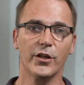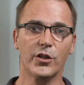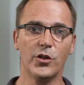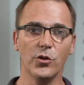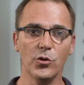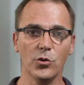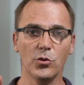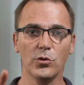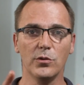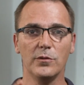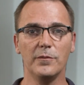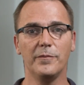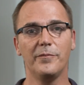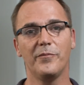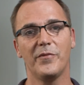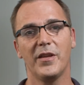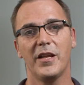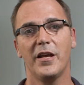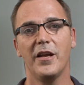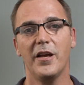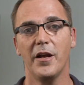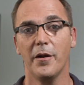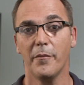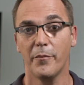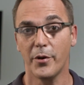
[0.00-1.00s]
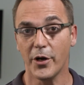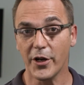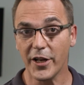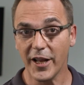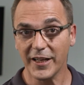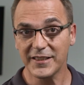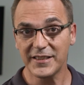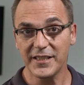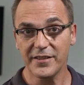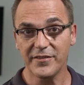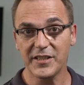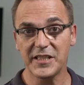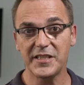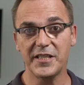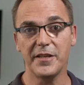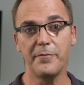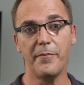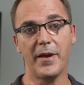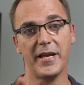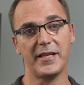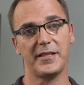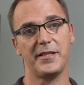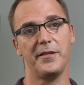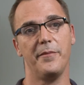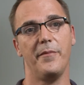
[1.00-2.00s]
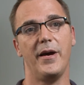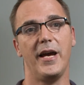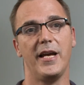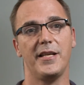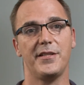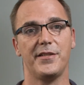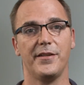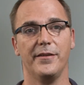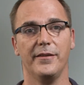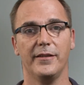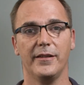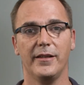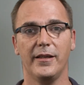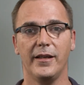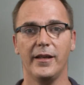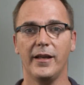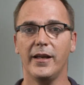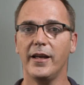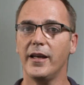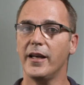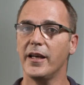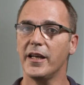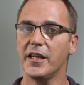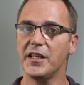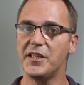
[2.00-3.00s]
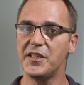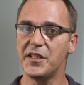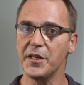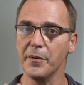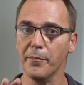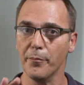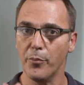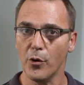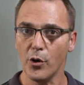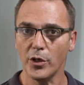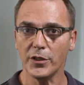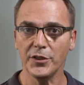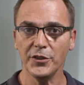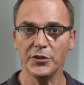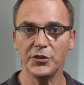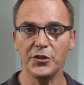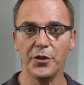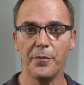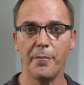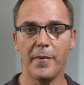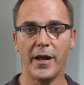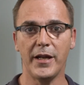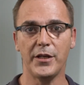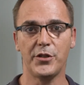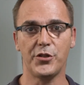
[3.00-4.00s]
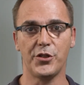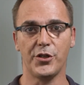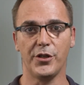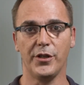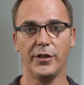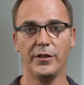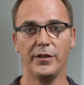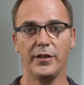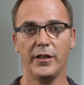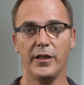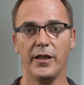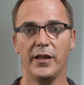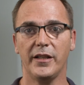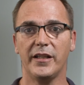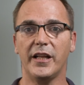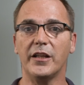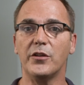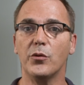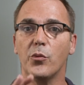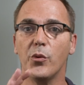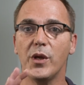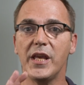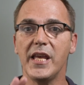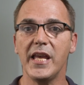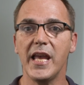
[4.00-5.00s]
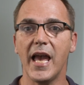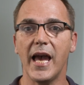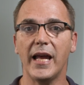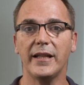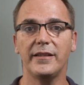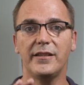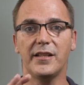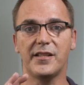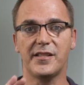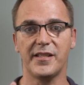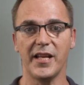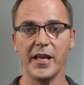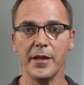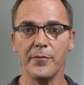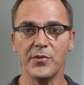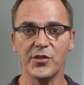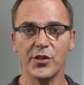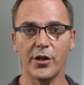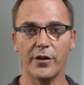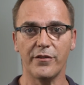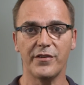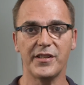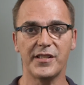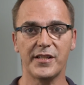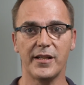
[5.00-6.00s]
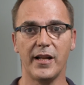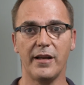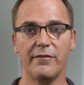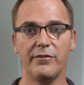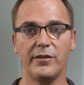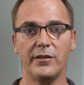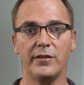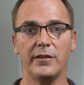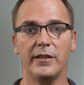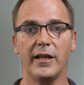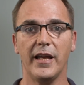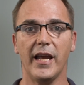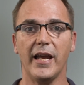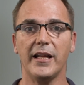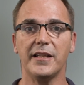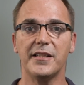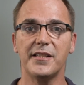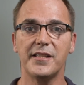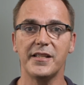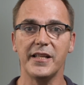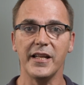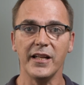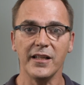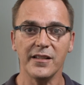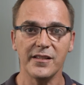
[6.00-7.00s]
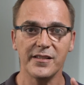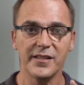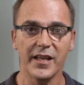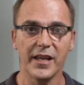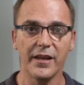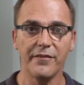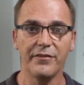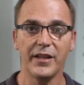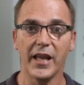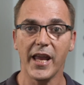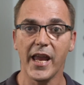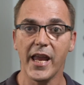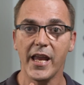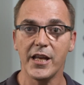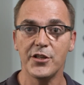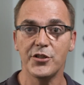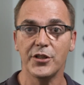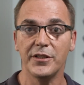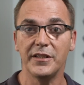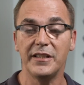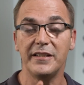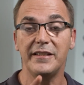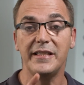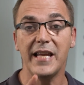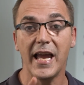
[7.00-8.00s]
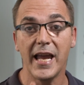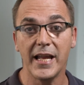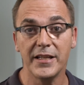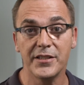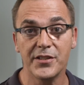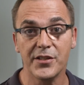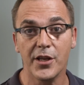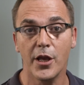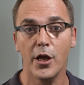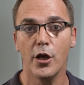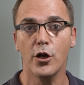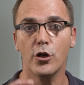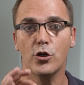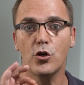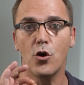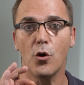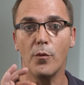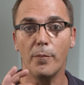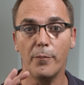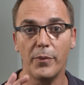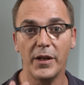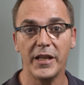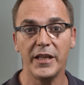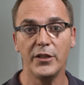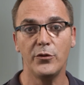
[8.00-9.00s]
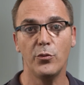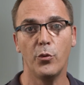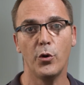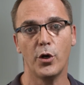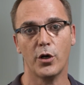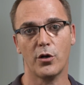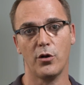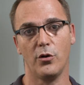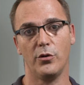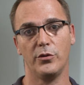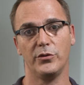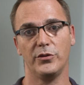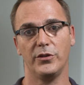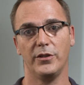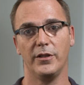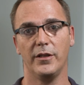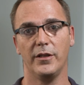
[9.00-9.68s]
Cool! Productivity maximized. It's important to mention that we had the same service level and still saved agent 10's complete workload.